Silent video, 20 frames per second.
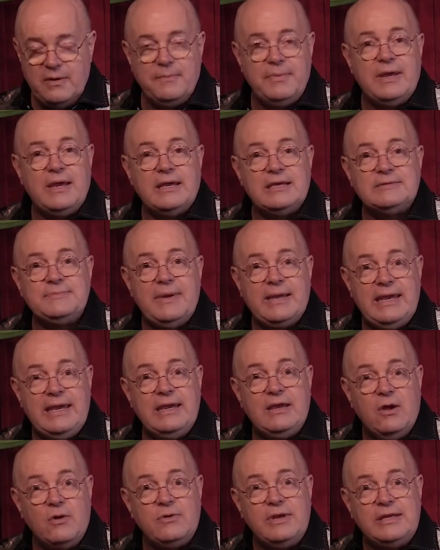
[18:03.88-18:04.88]
here because my
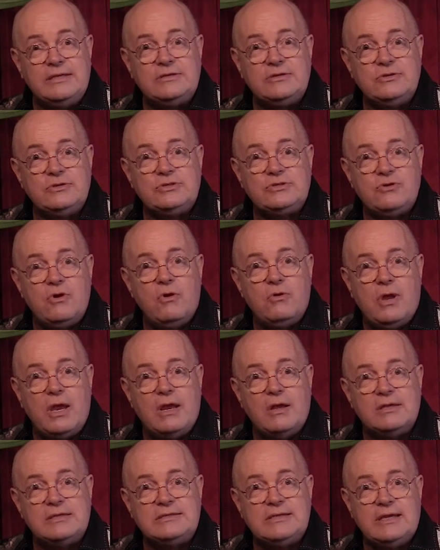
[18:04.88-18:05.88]
ego needs a good
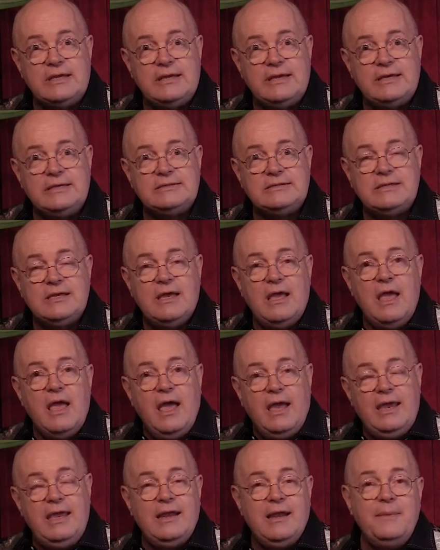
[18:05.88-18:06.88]
stroking on some days.
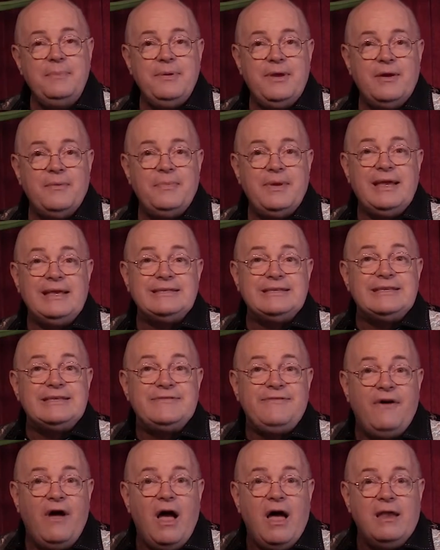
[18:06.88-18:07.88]
I get up here because
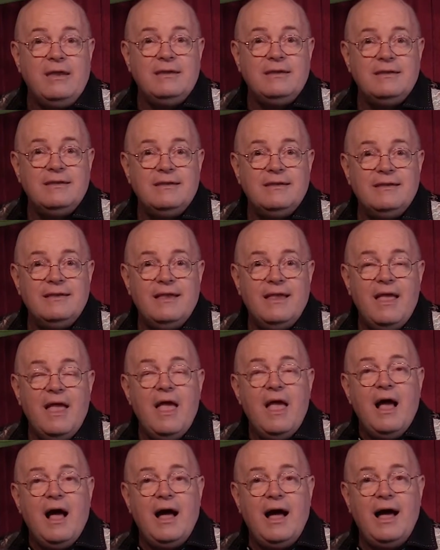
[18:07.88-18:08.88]
it's fun.
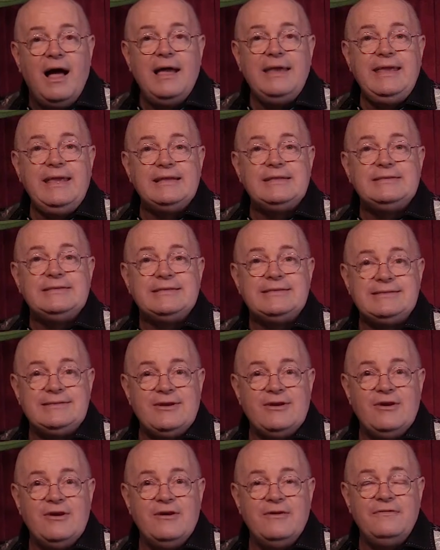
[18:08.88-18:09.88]
I get to
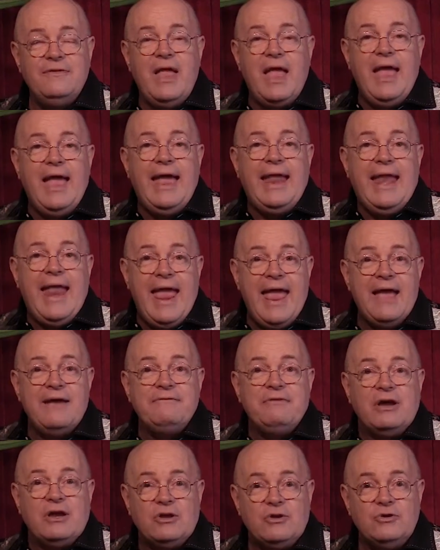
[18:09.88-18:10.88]
serve and
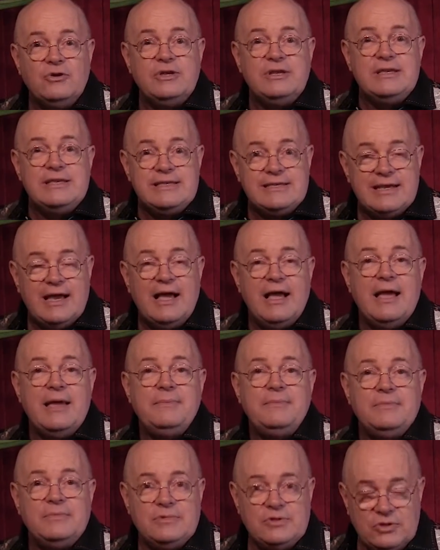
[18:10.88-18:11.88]
have a good
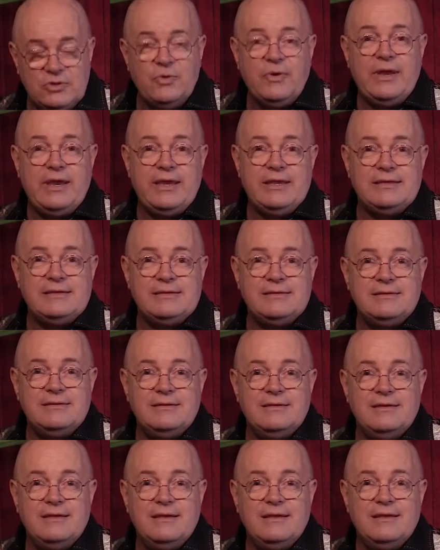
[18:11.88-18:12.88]
time doing it.
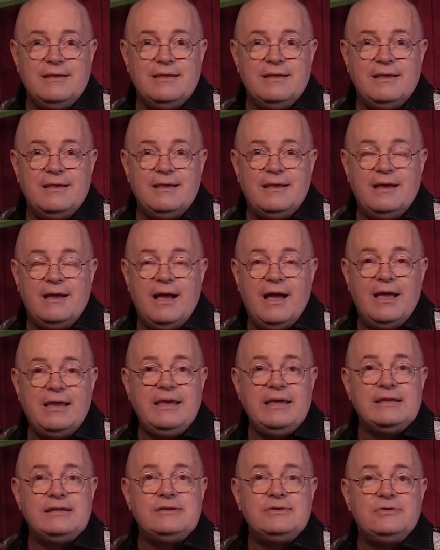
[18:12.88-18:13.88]
I
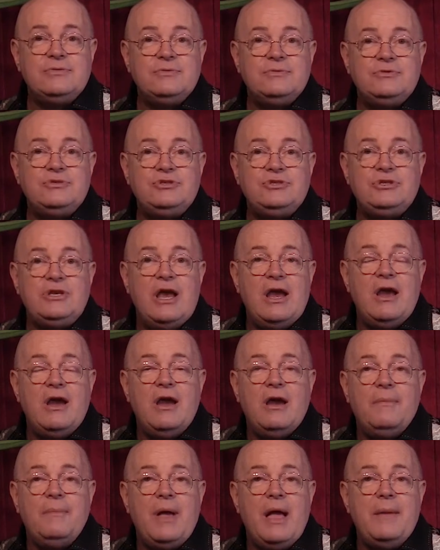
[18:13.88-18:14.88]
get to
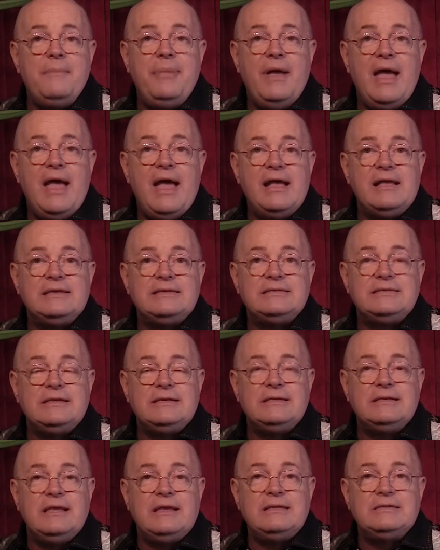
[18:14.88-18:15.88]
share my past
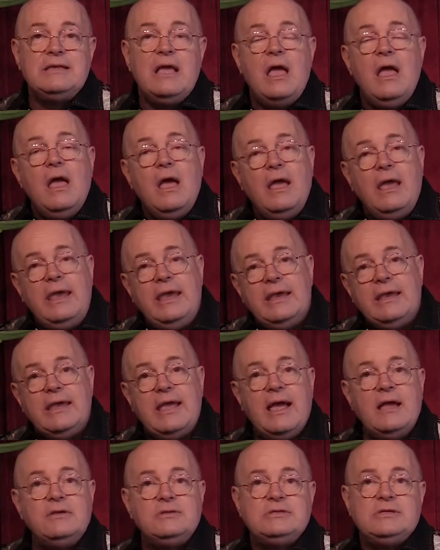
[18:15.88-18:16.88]
and things in
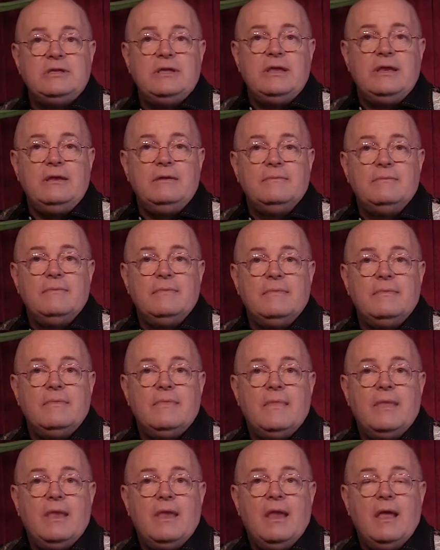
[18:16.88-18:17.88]
counseling.
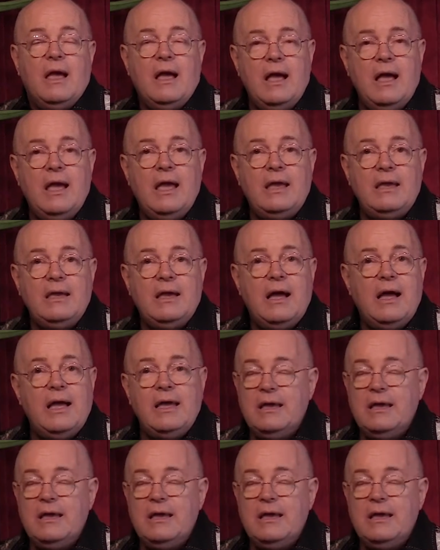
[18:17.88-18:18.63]
I